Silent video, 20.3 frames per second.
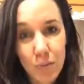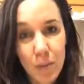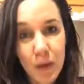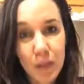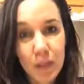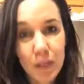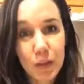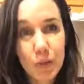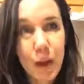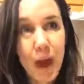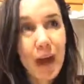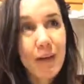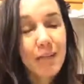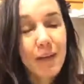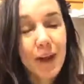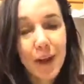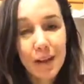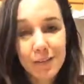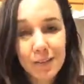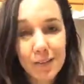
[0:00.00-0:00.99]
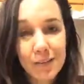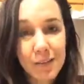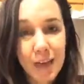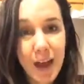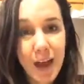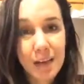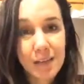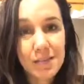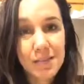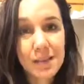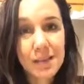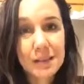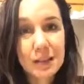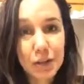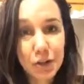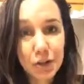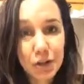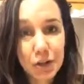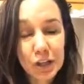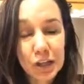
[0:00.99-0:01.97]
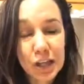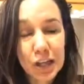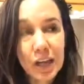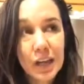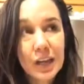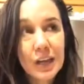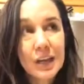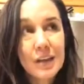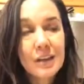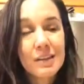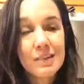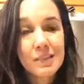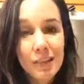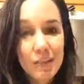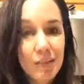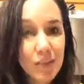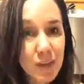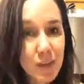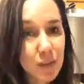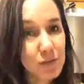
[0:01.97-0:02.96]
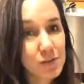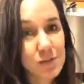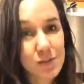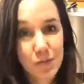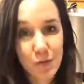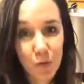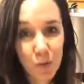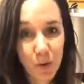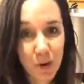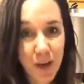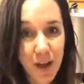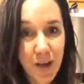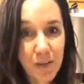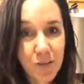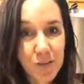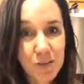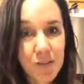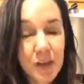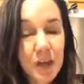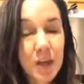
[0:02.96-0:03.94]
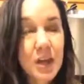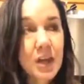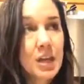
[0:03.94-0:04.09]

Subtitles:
but you have access, guys, to literally 7,000 different workouts.